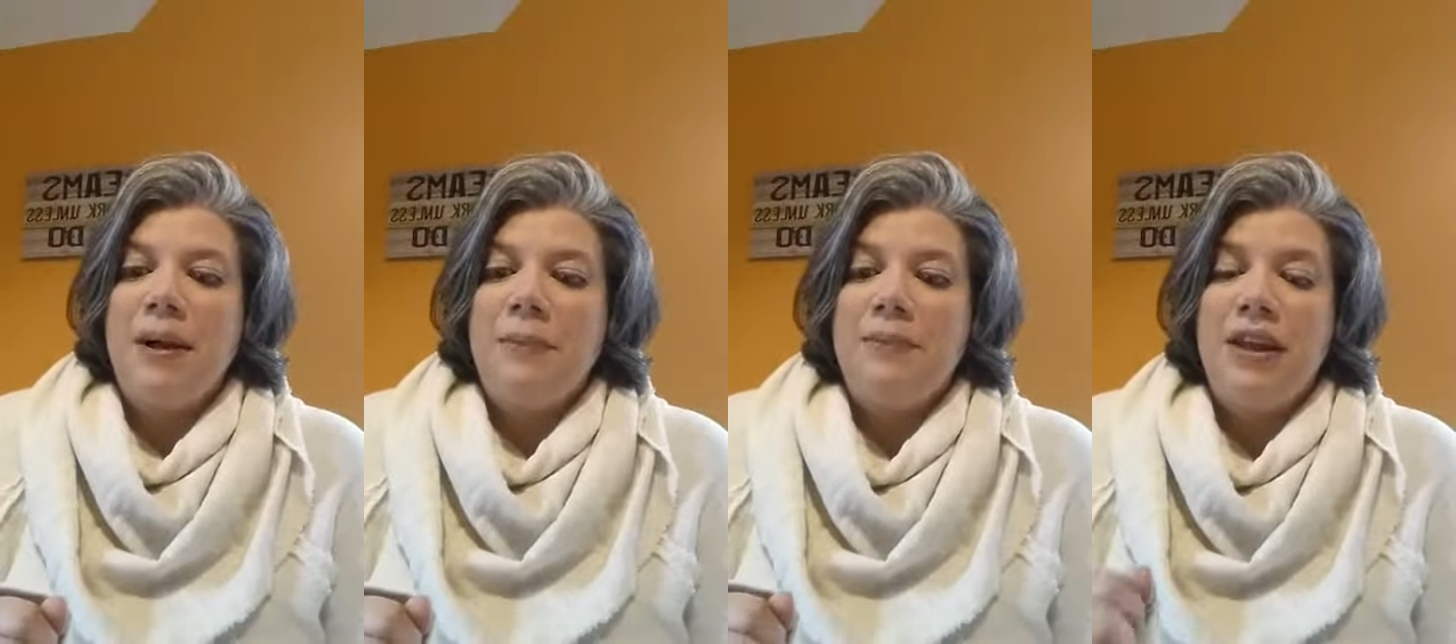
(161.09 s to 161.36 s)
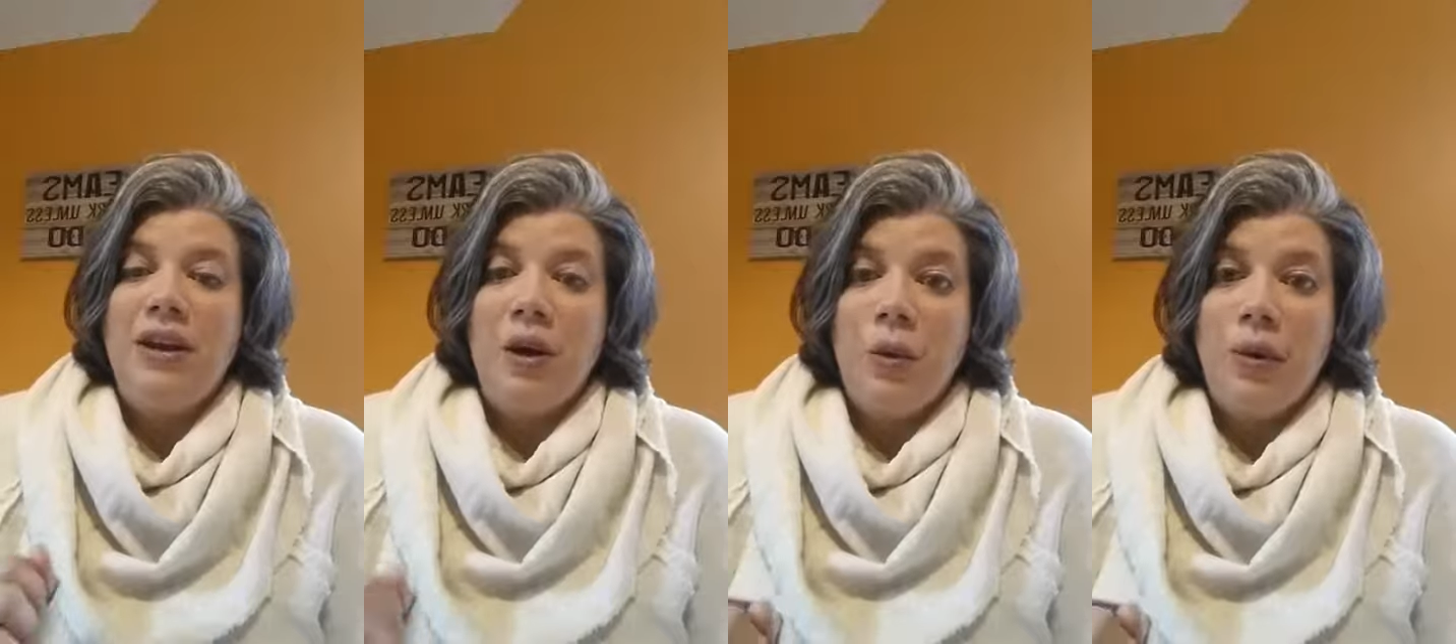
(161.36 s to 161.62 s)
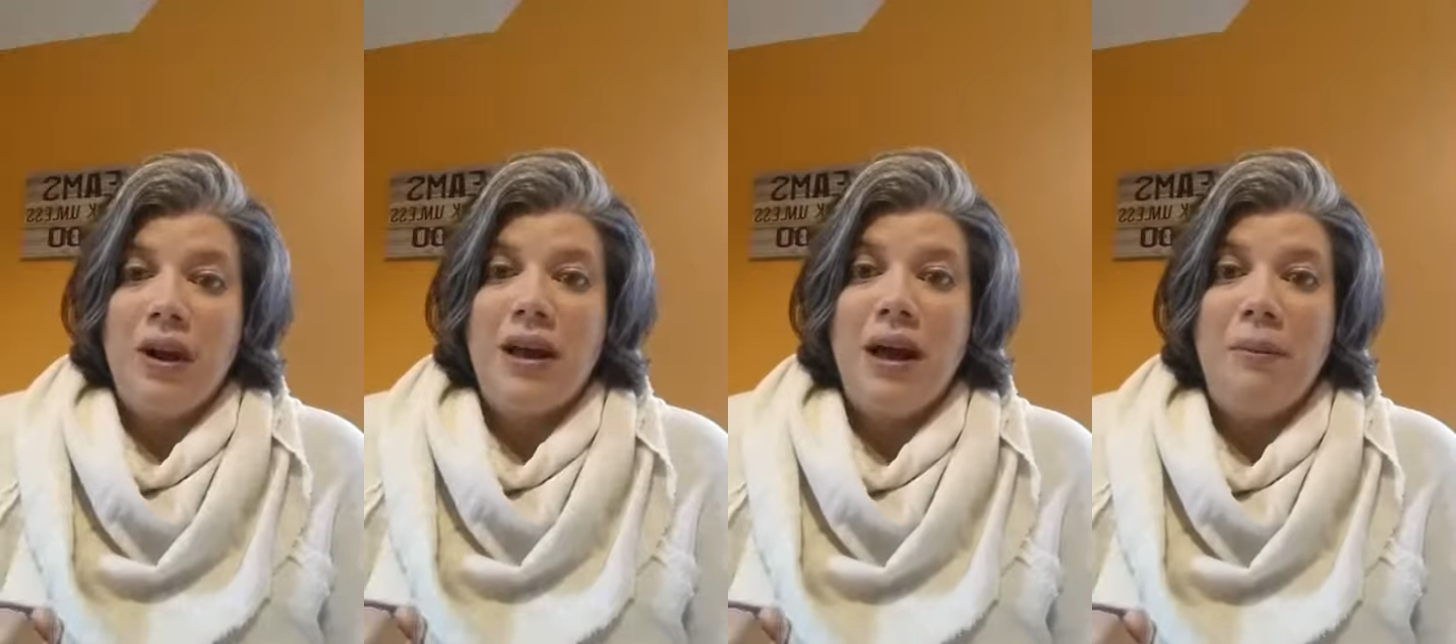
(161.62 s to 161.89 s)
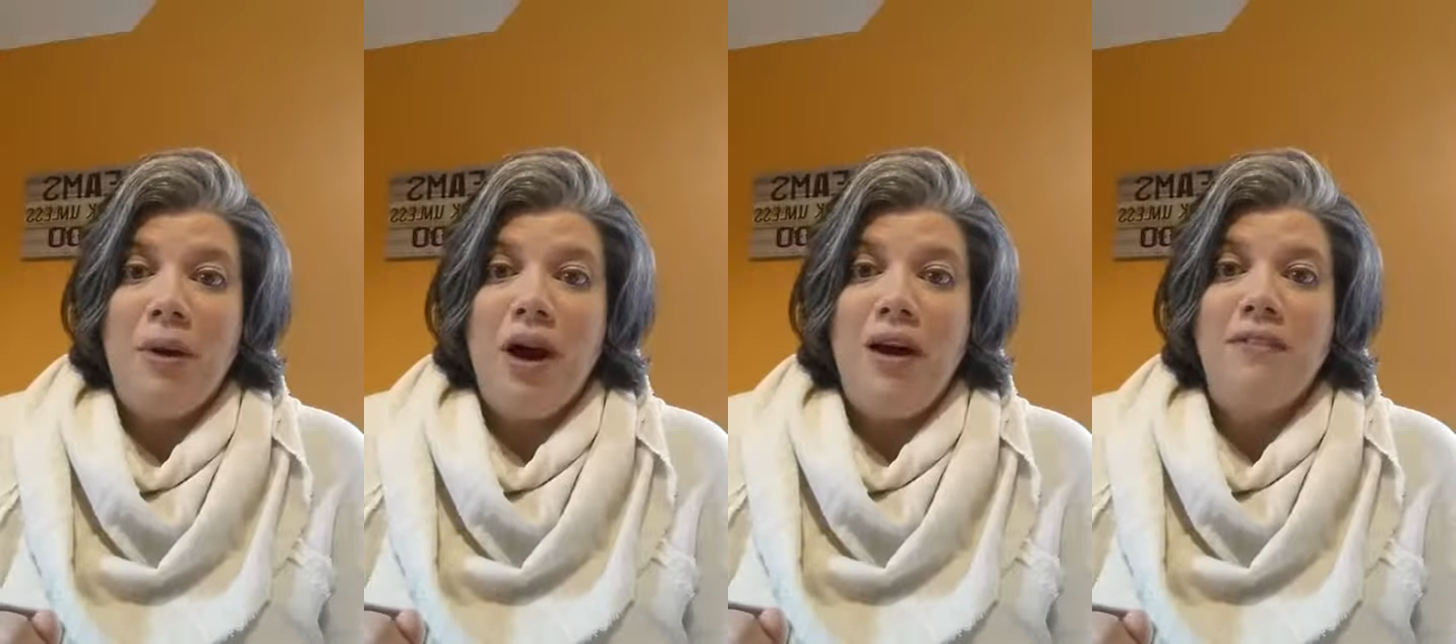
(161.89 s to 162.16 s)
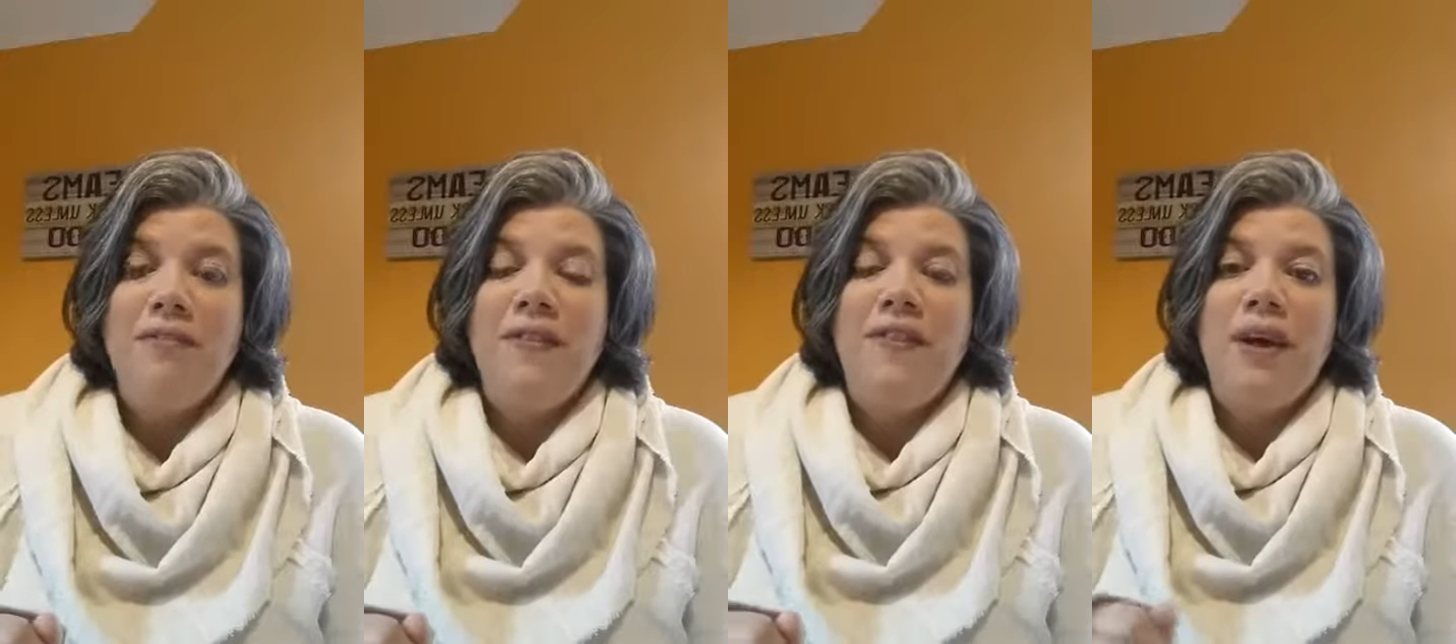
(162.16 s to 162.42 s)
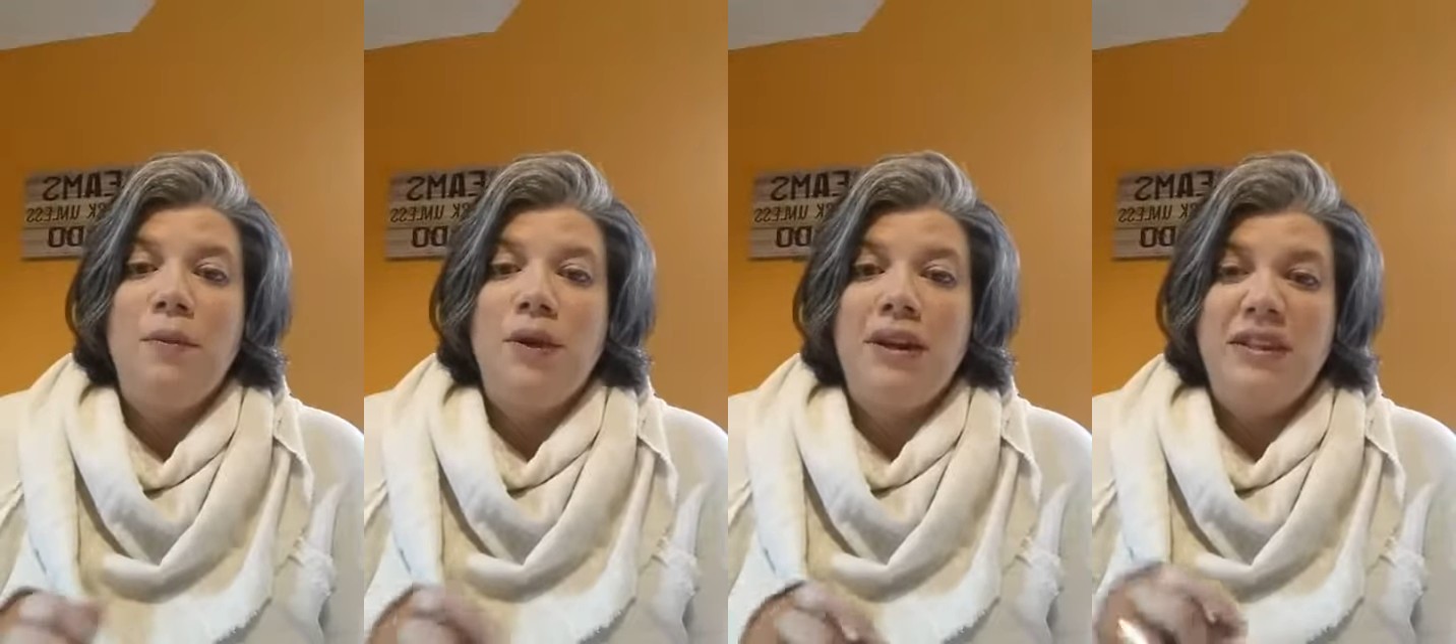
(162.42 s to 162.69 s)
they don't want to come off and
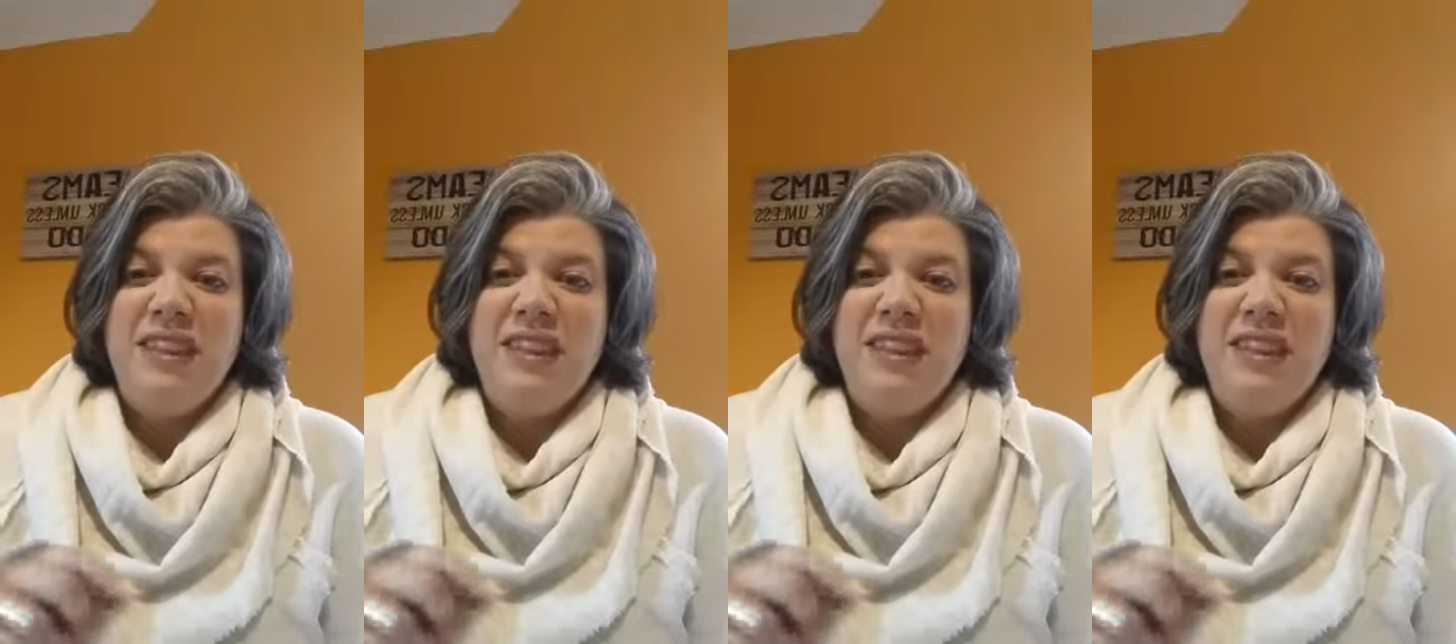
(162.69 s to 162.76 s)
they want to